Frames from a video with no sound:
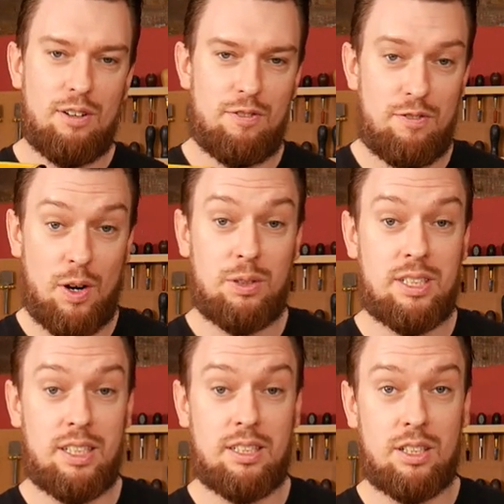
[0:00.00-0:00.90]

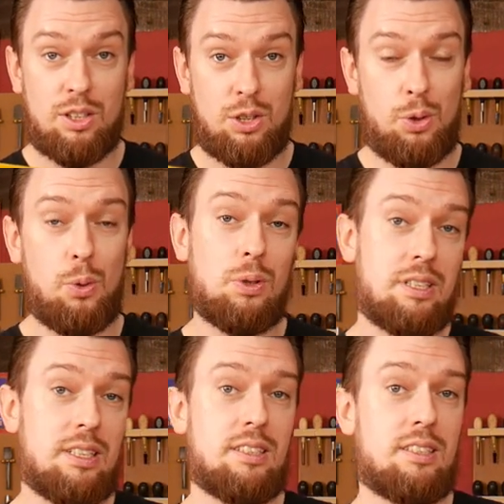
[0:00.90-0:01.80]
voted
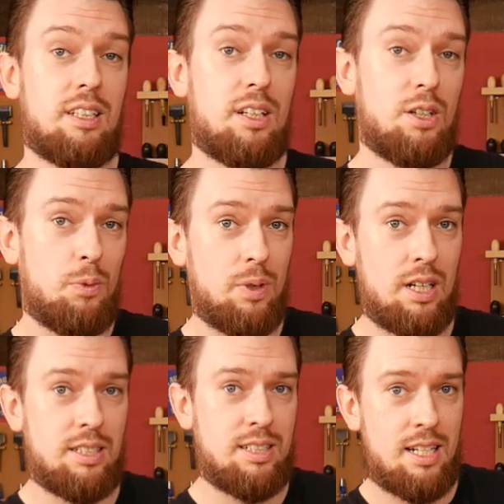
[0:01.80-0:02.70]
courses when
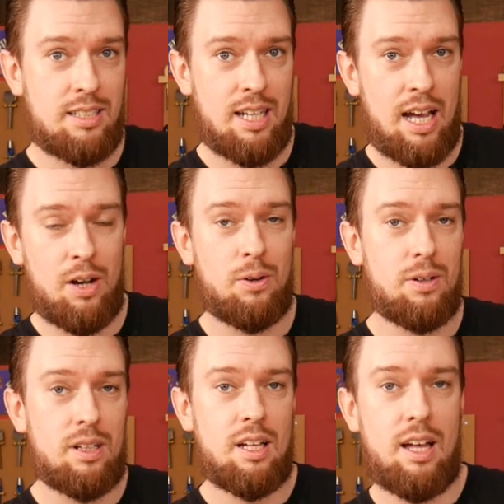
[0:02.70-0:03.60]
I sent
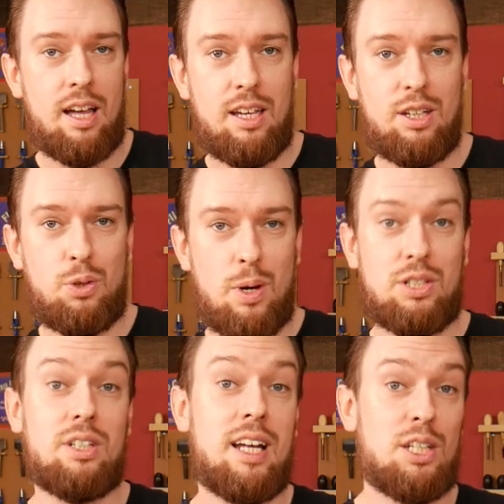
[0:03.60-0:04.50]
out a
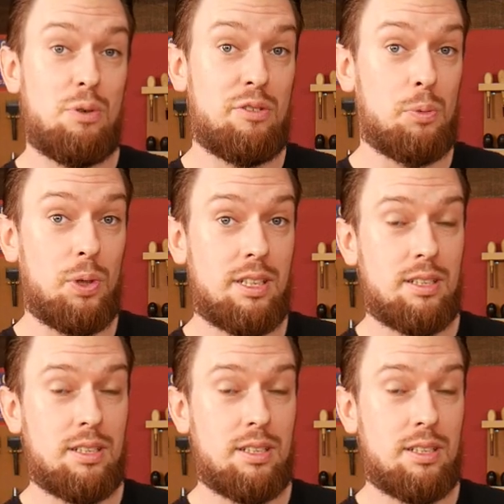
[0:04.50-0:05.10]
questionnaire to everybody.